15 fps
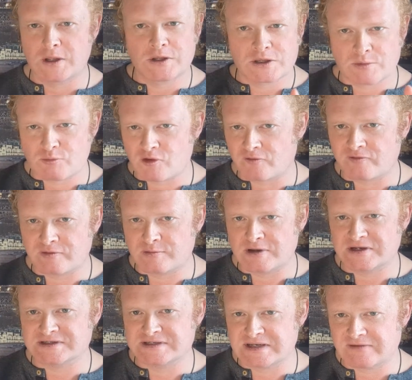the
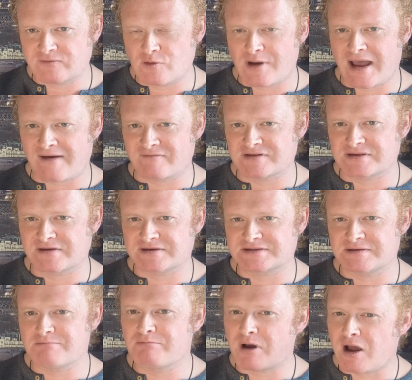profitability of your
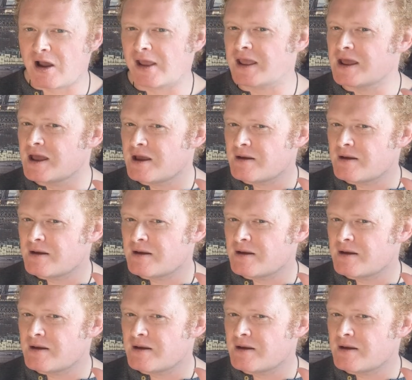advertising by